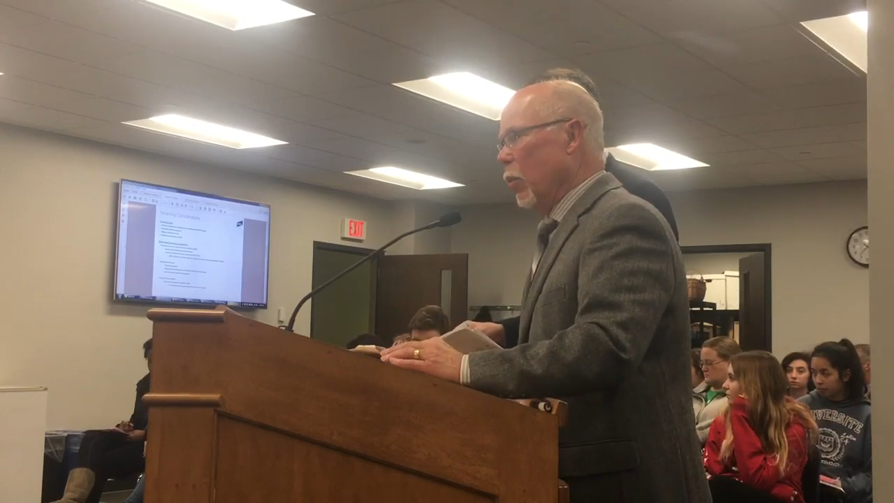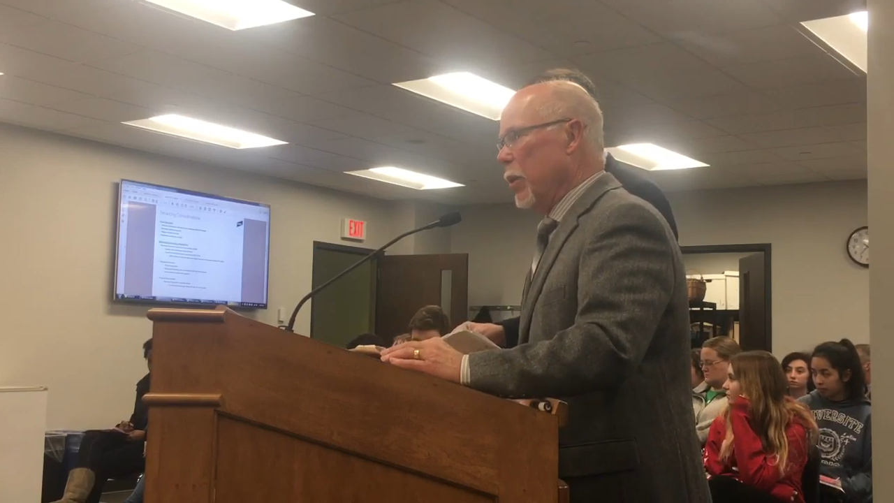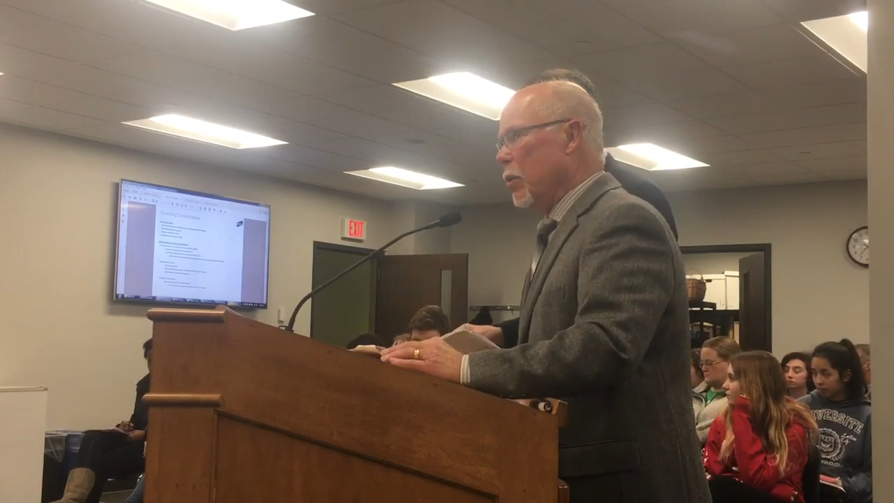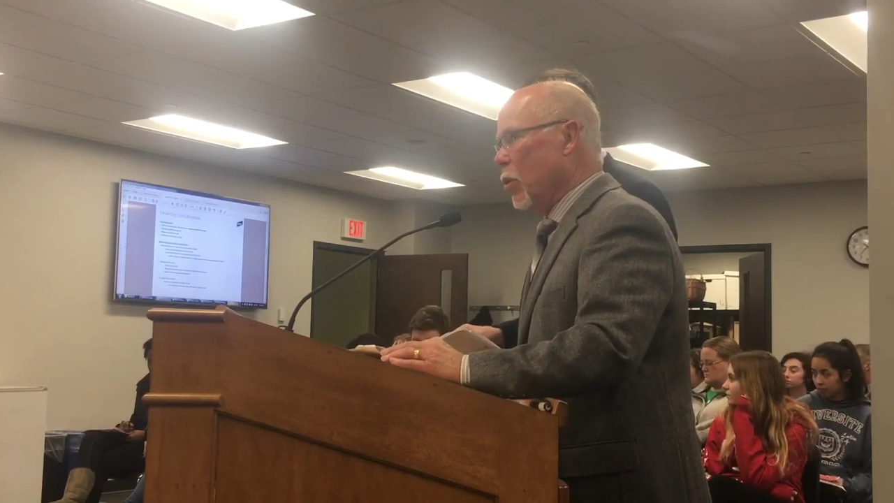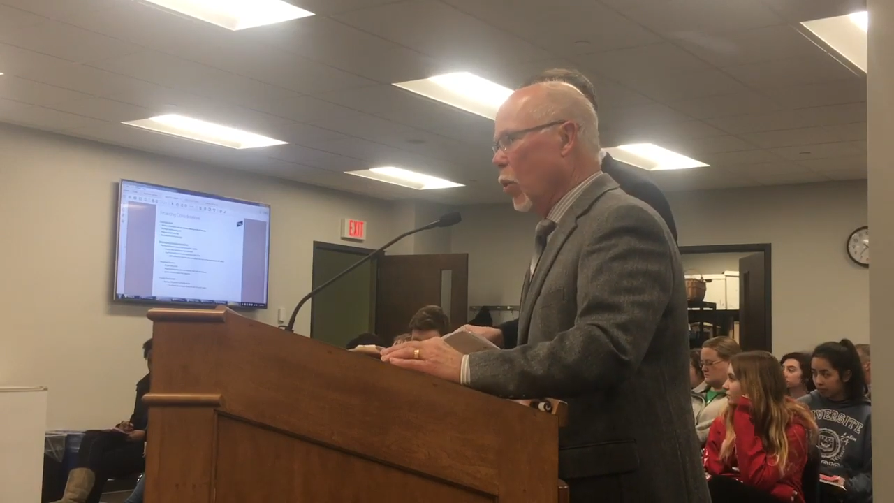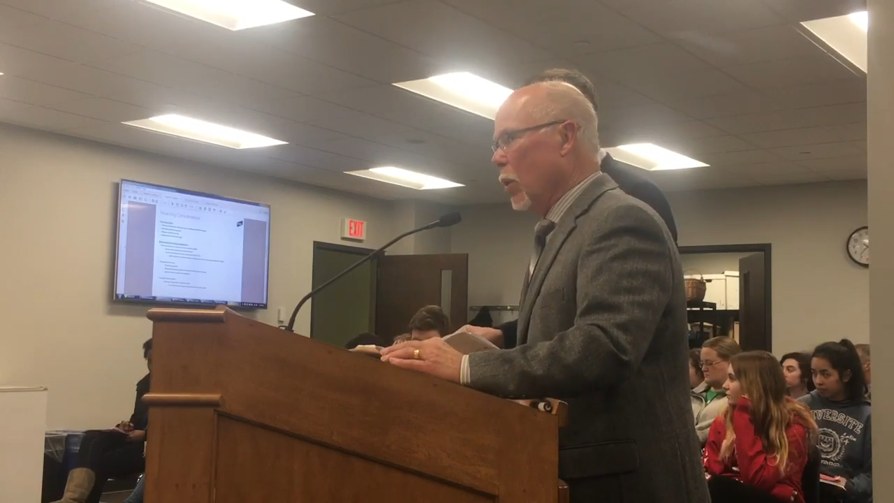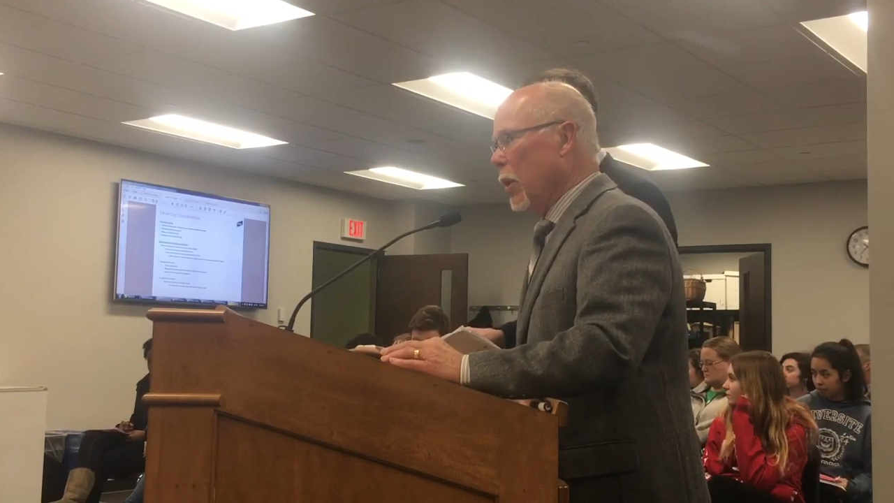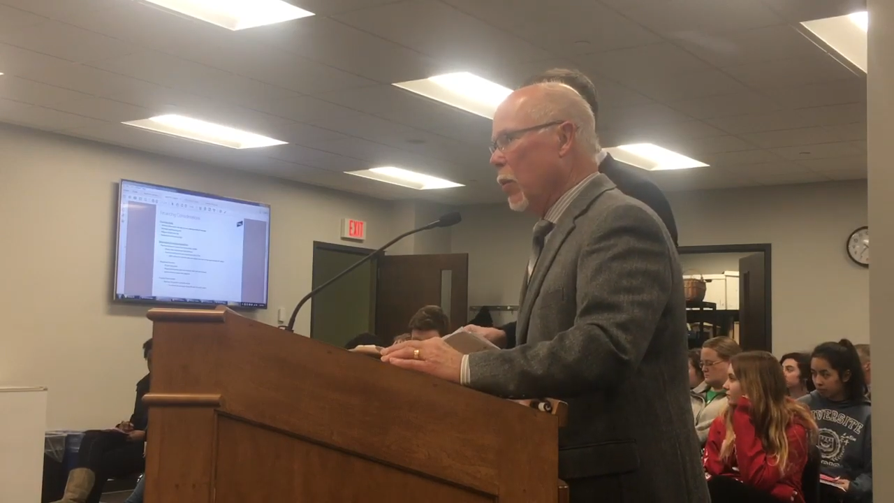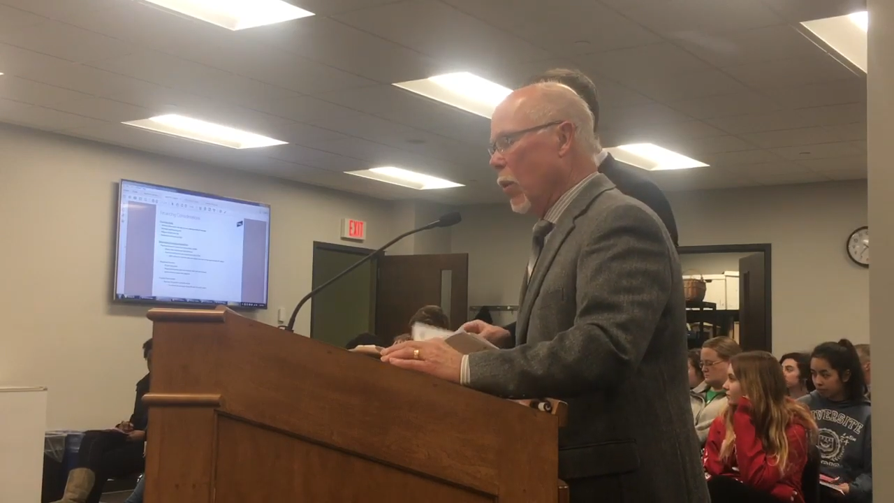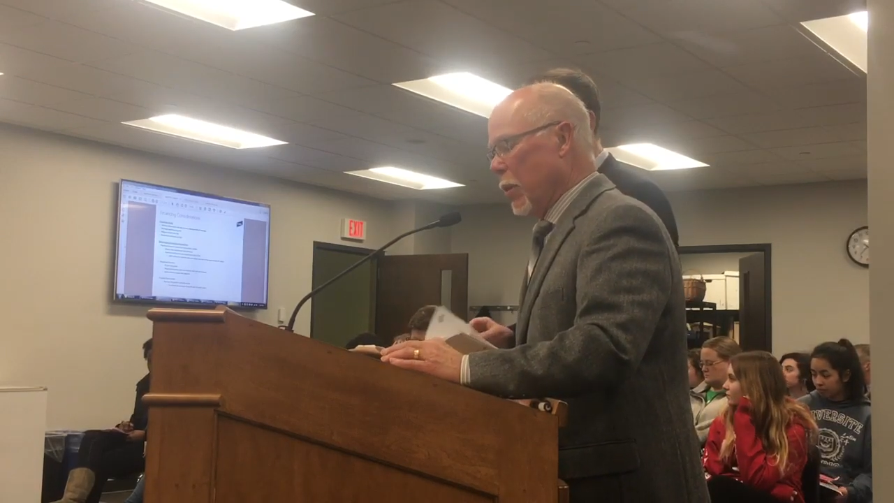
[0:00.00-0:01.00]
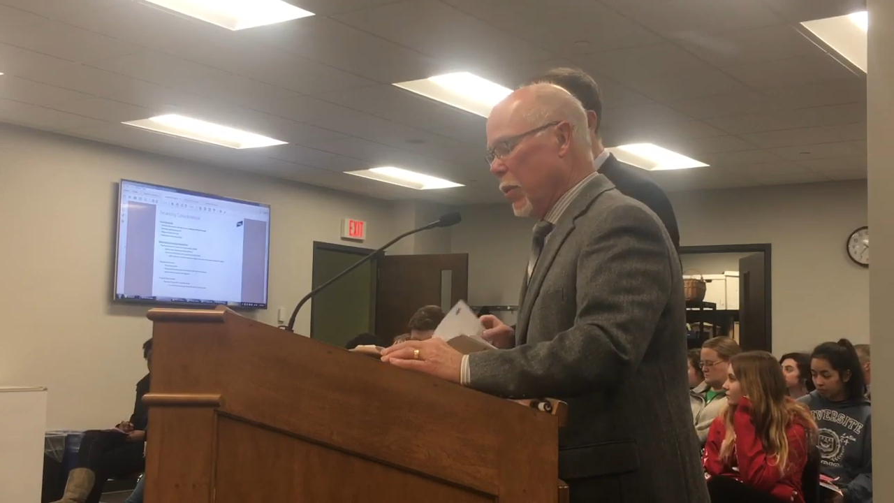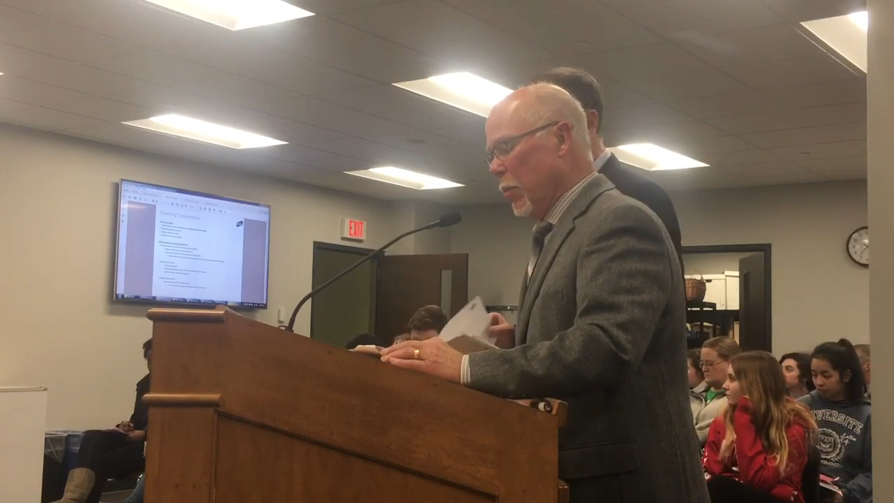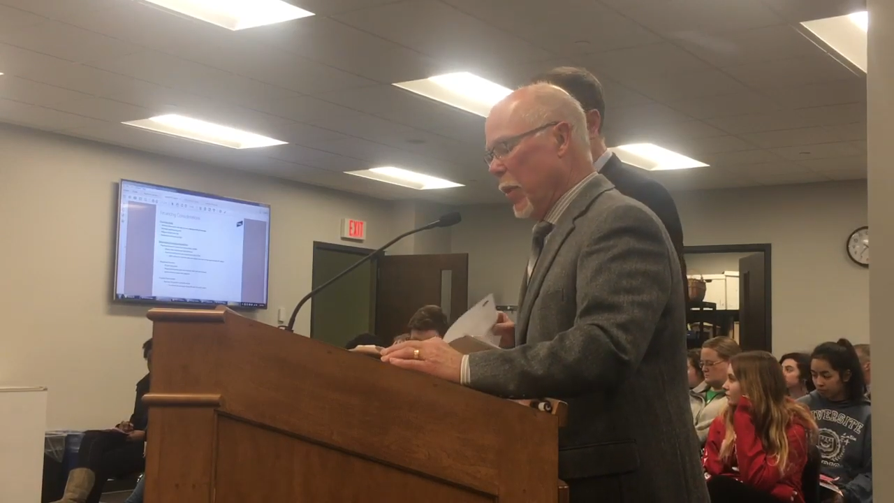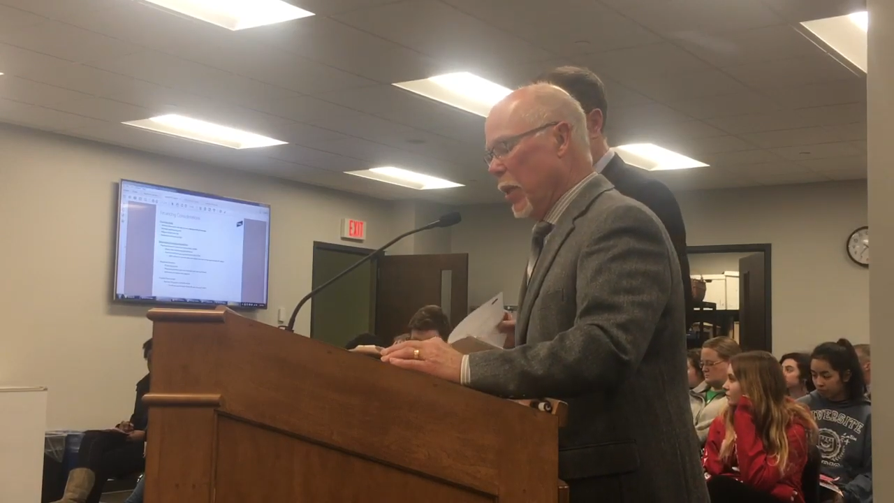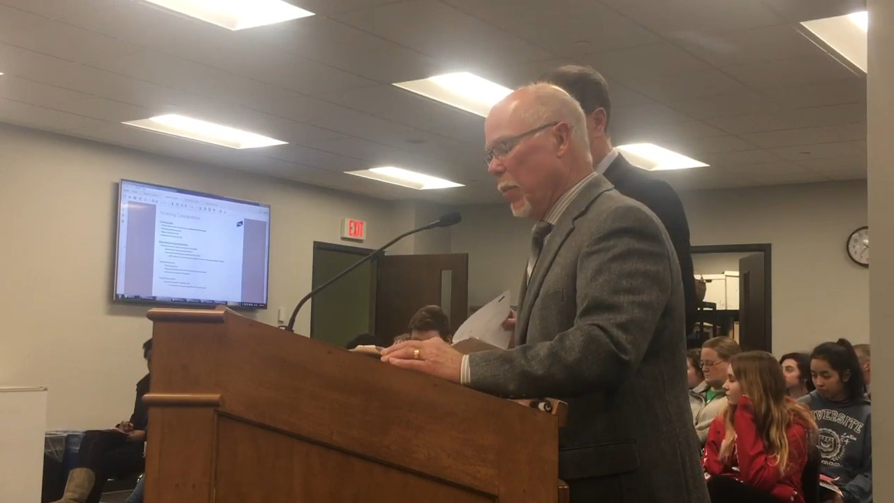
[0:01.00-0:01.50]
We totally want to
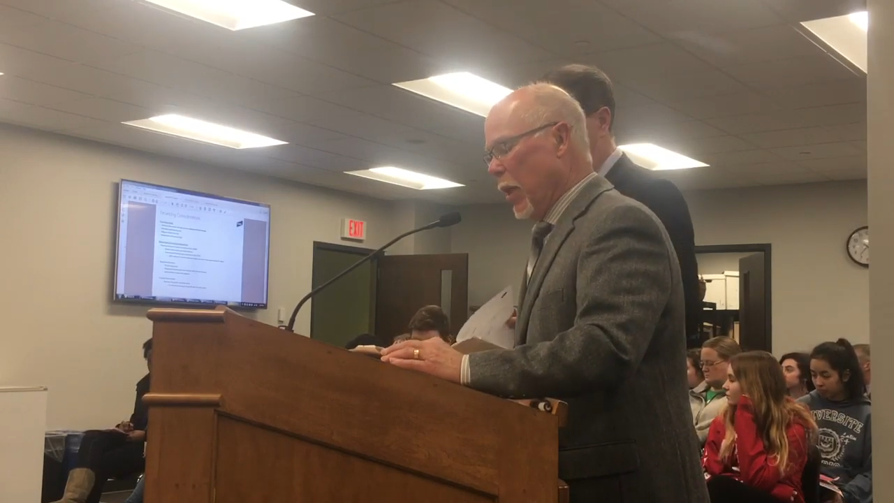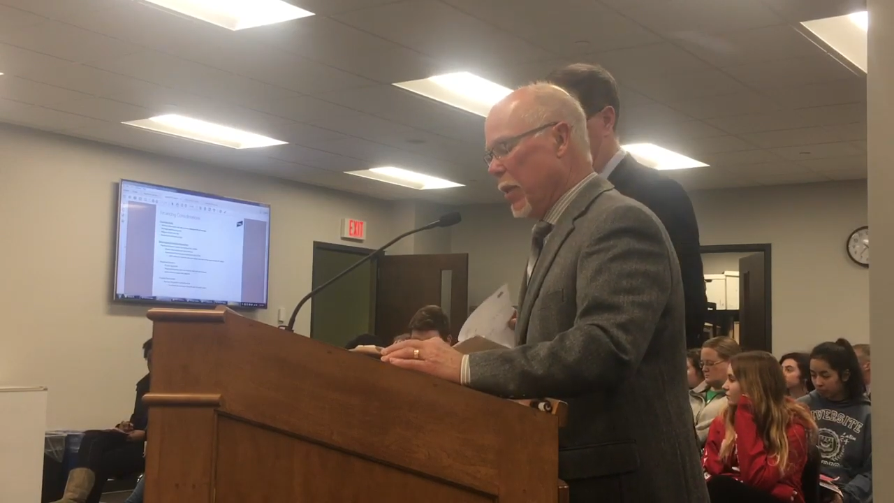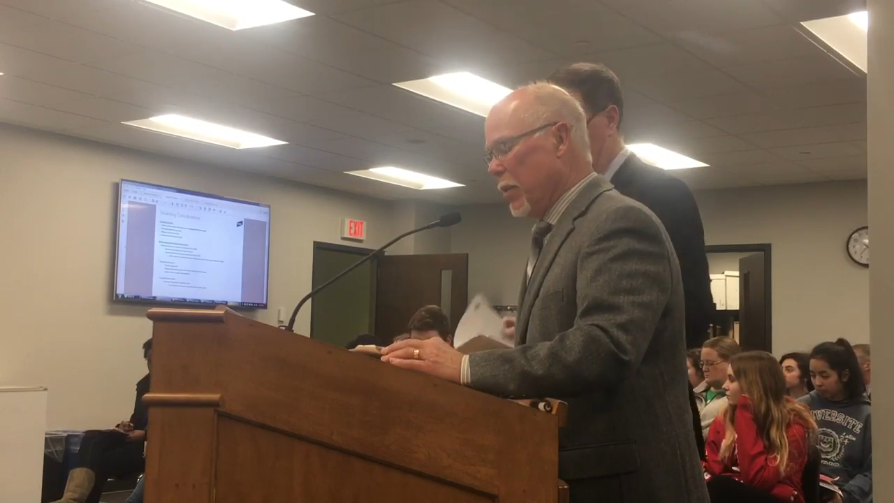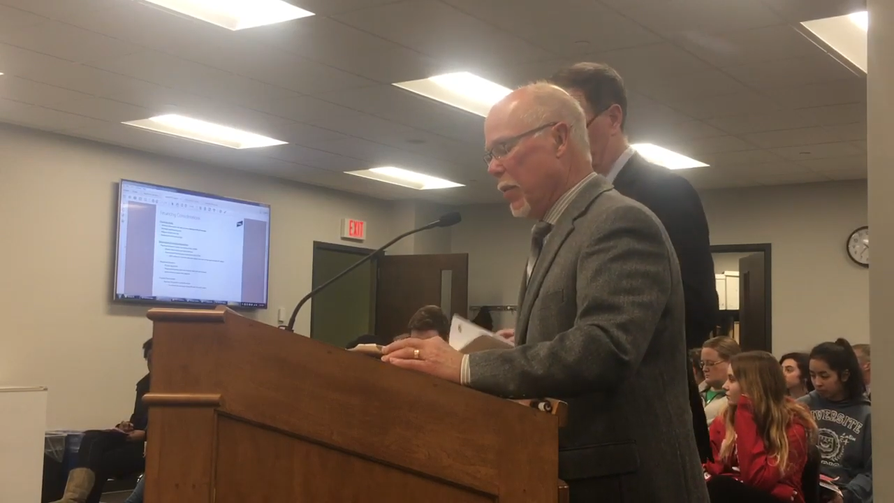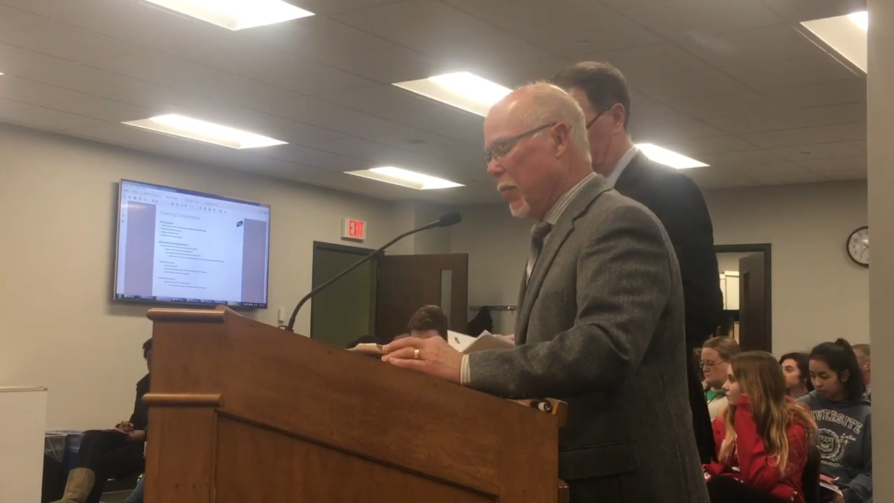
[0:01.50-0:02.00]
minimize